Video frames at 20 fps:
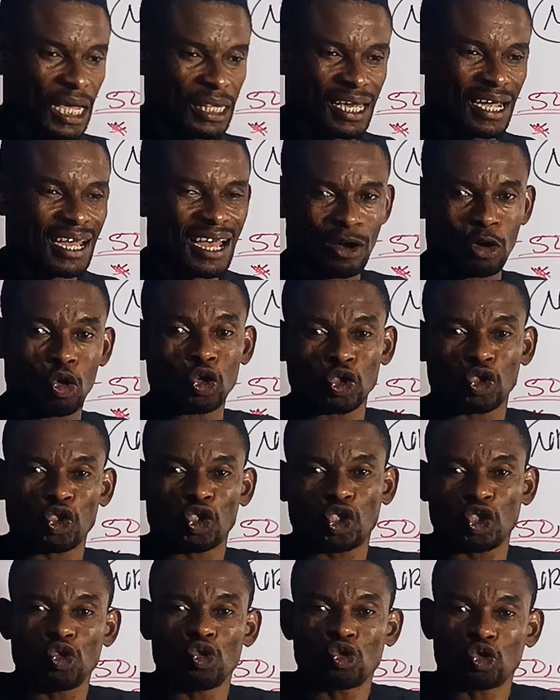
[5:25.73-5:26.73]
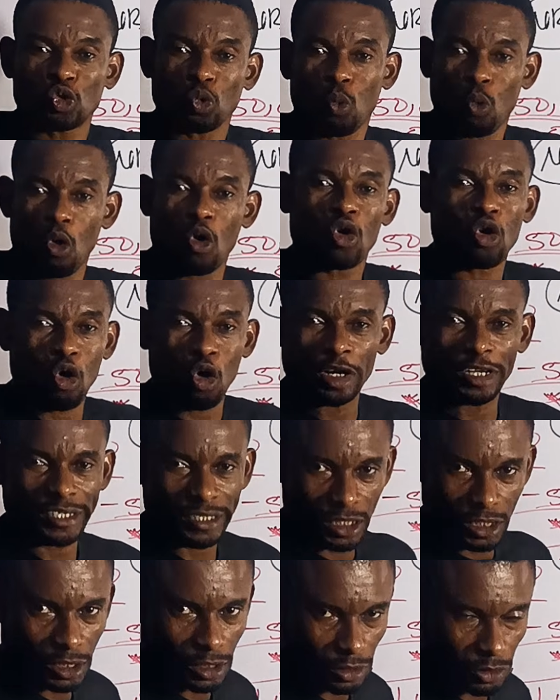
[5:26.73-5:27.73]
there are continuous work
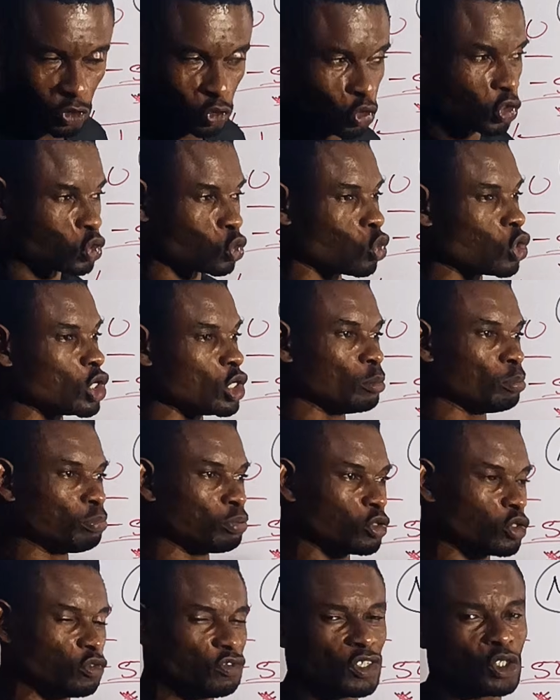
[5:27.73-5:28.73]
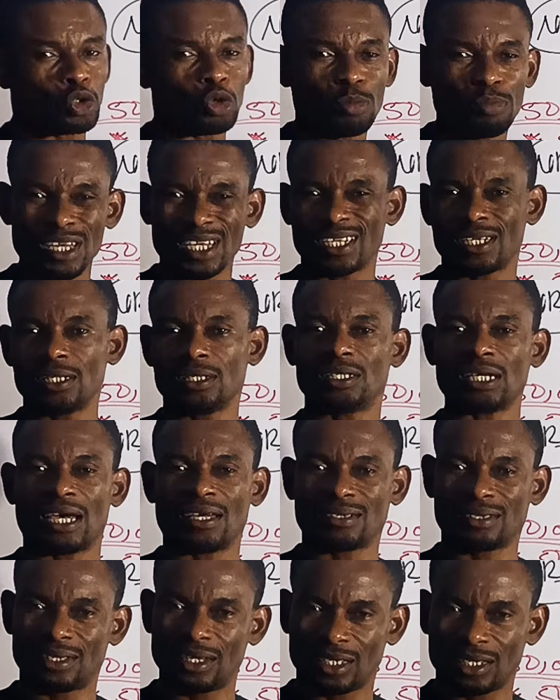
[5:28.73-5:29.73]
on it just to improve it, to make it
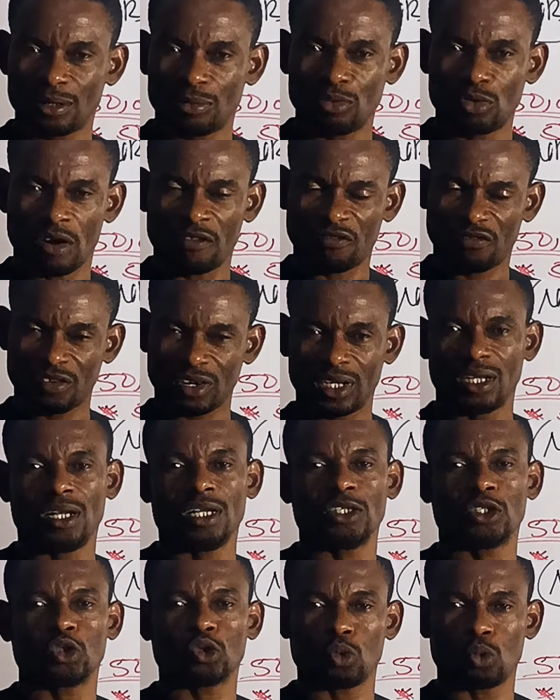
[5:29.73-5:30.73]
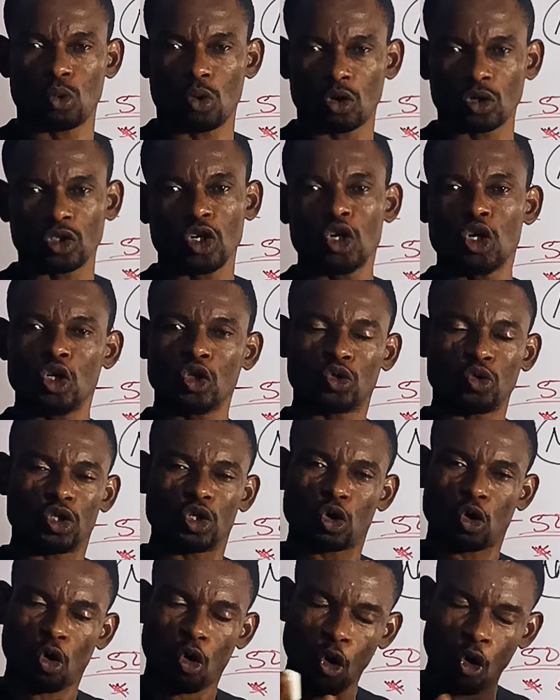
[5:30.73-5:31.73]
accessible and friendly to what, to
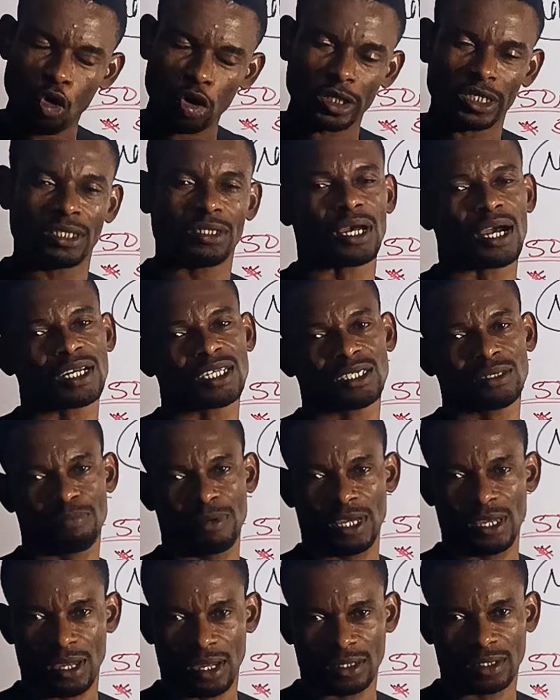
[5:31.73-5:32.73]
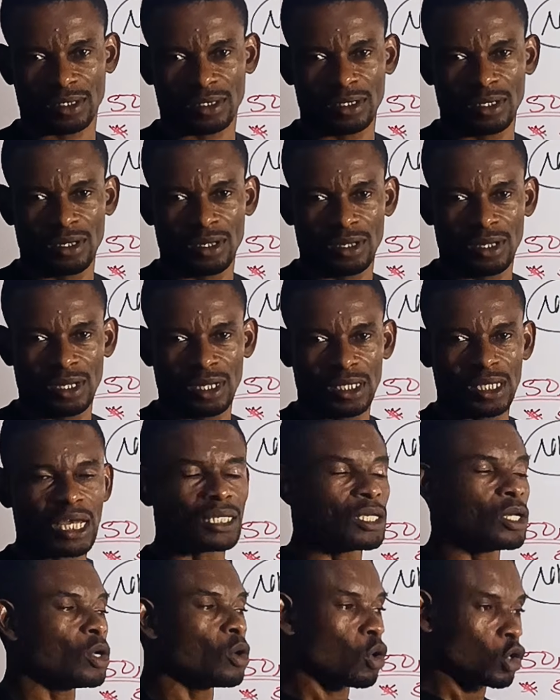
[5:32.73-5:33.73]
all the taxpayers.
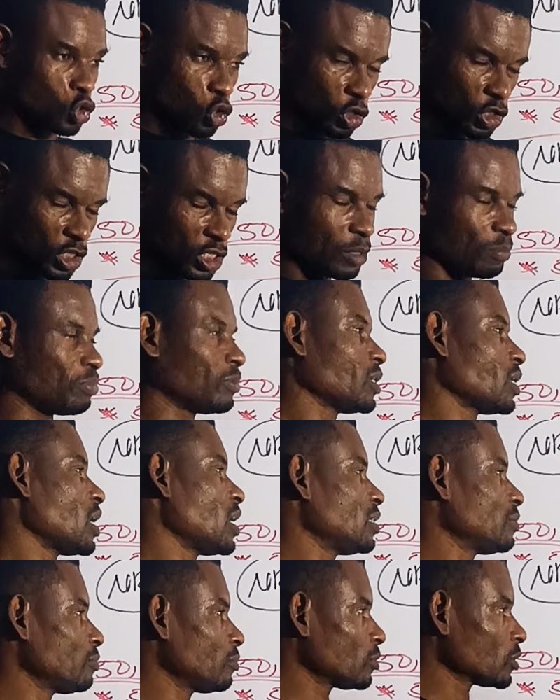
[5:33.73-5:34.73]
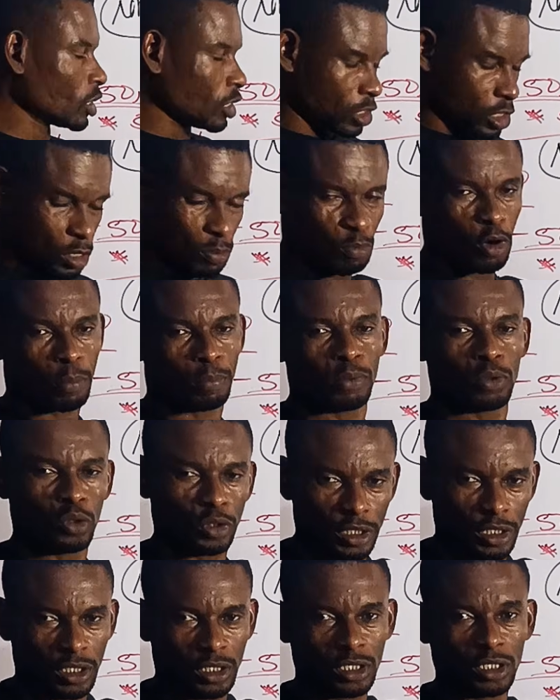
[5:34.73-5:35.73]
That just keep trying, keep
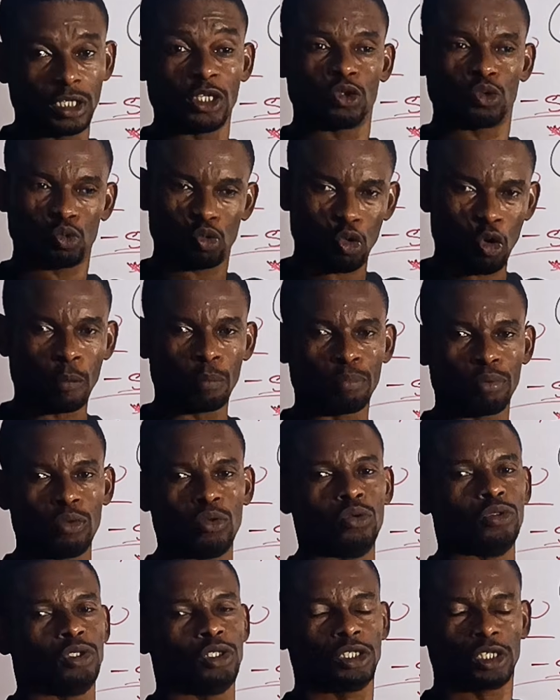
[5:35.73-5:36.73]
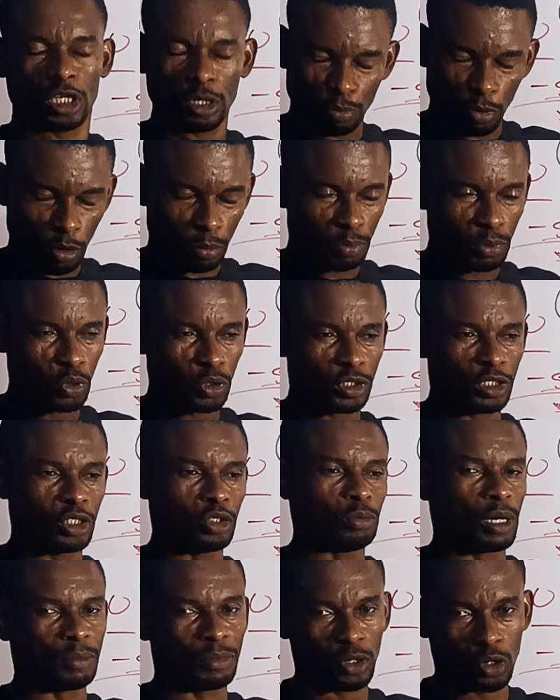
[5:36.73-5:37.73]
uploading, it will upload. Keep uploading,
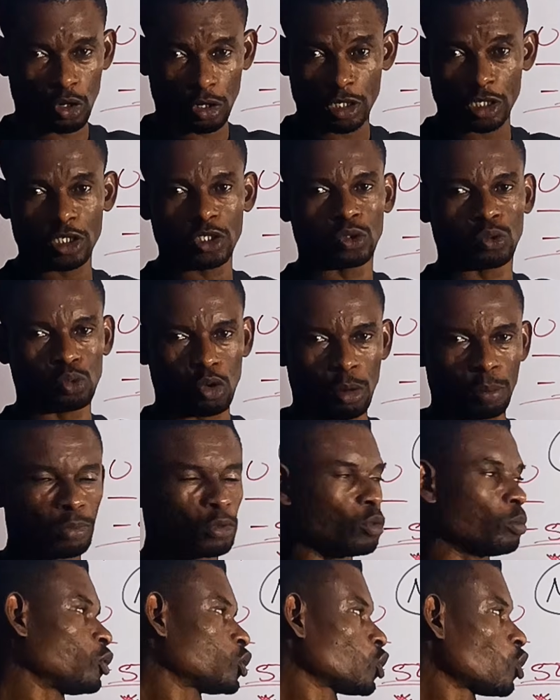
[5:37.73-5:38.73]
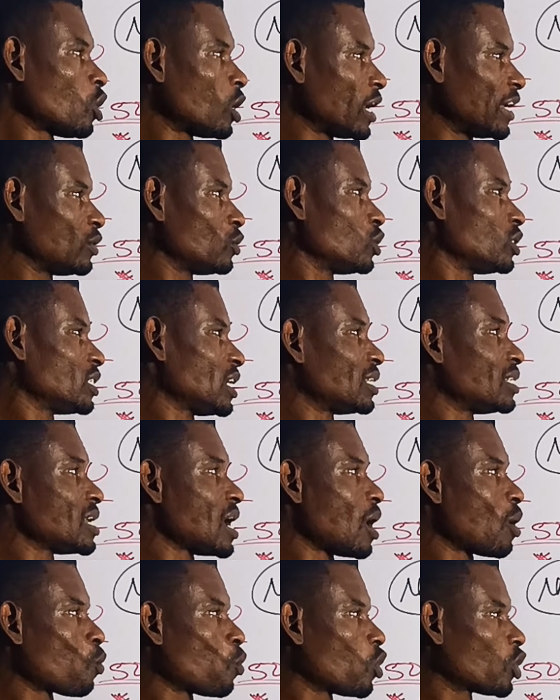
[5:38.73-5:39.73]
you might be lucky, it will upload. But all I know is that they
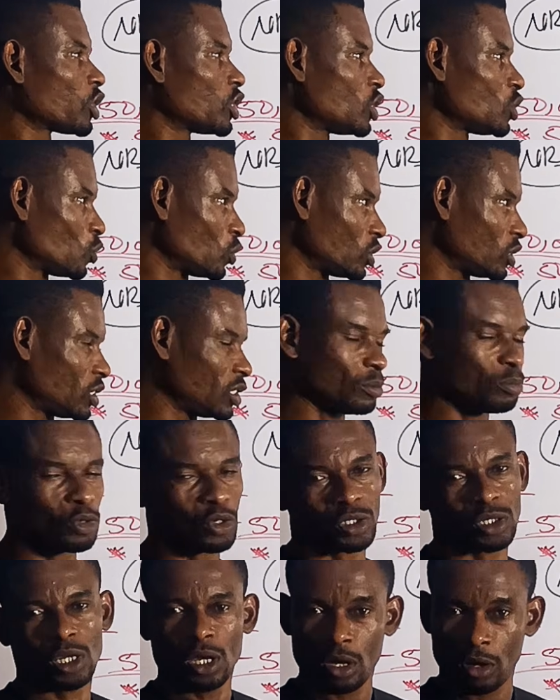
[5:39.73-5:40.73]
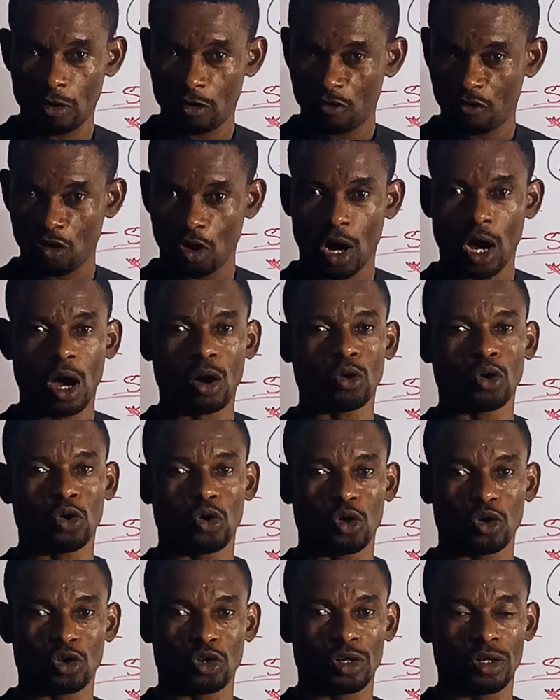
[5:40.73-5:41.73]
are working on it. But for how
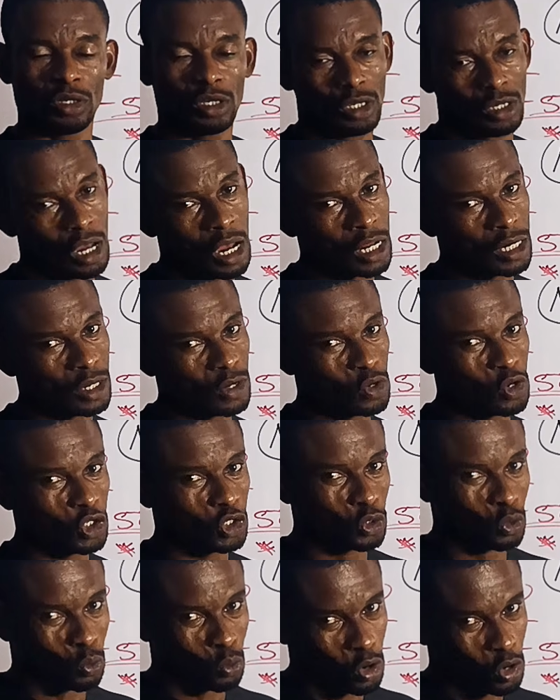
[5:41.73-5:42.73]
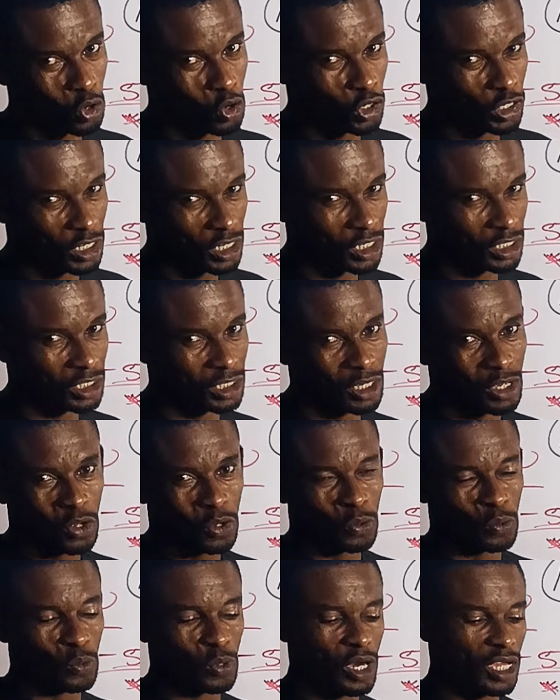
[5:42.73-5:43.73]
long are they going to work on it?
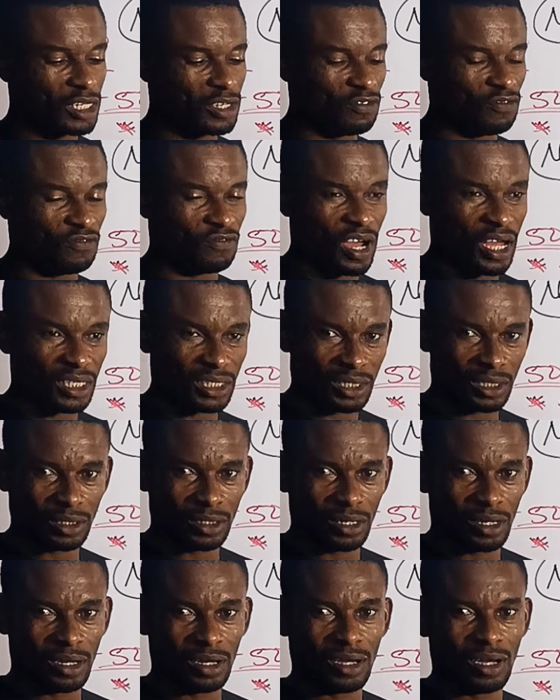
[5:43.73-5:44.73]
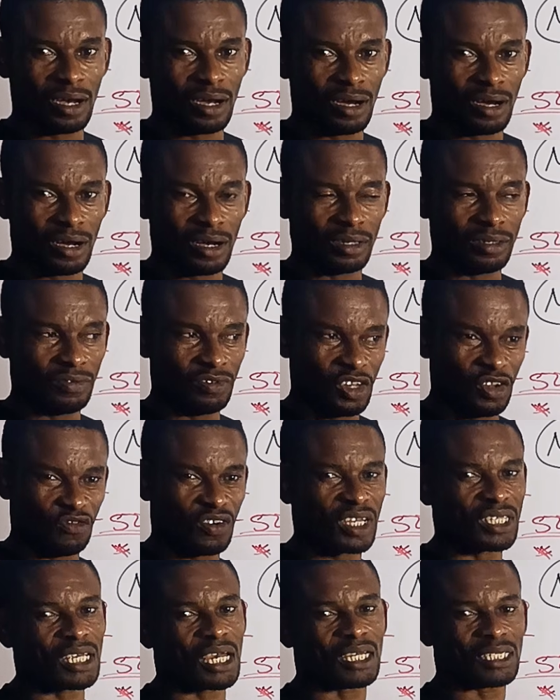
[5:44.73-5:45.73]
Where the VAT
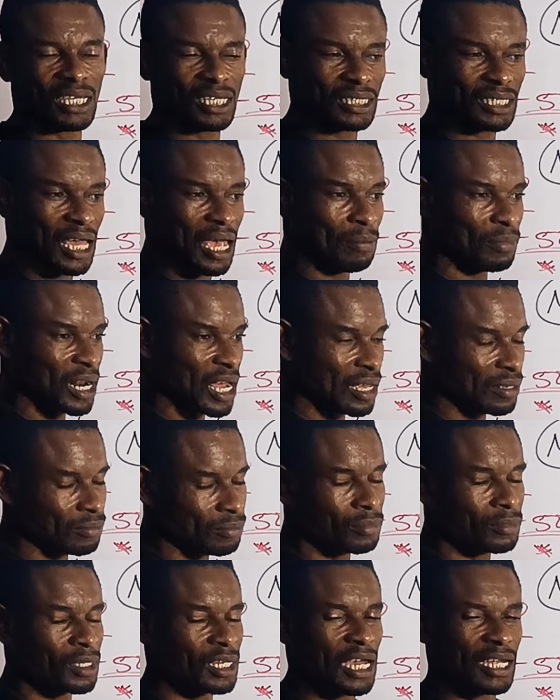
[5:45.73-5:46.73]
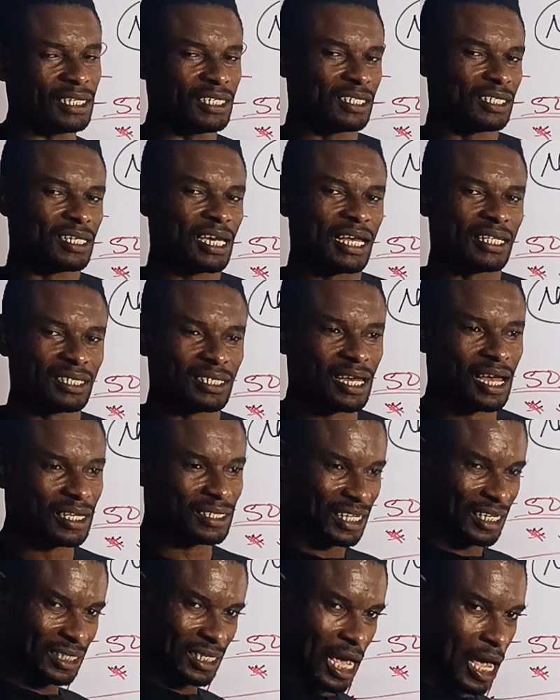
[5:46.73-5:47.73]
has a timeline and the CIT
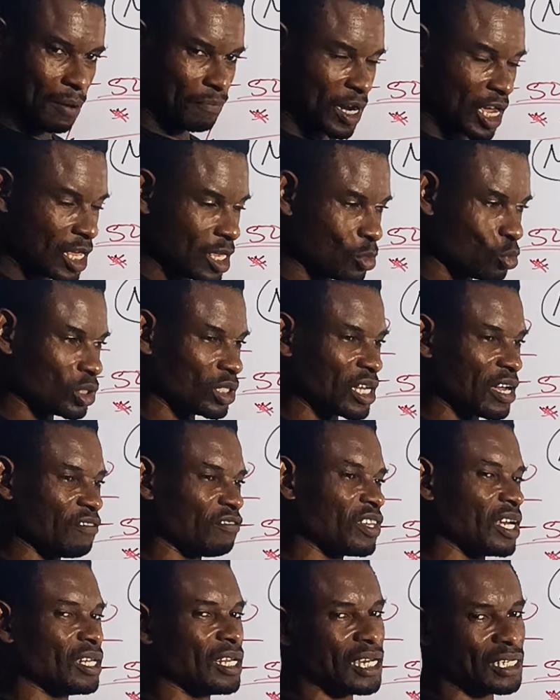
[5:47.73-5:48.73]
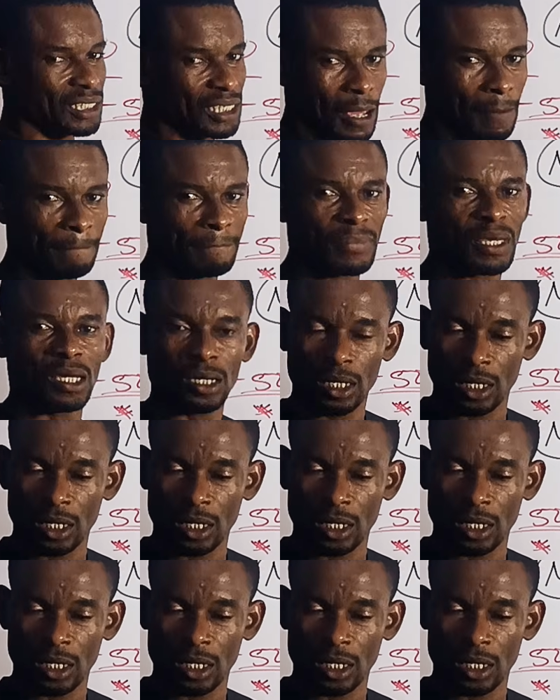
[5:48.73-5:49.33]
has a timeline in which after that time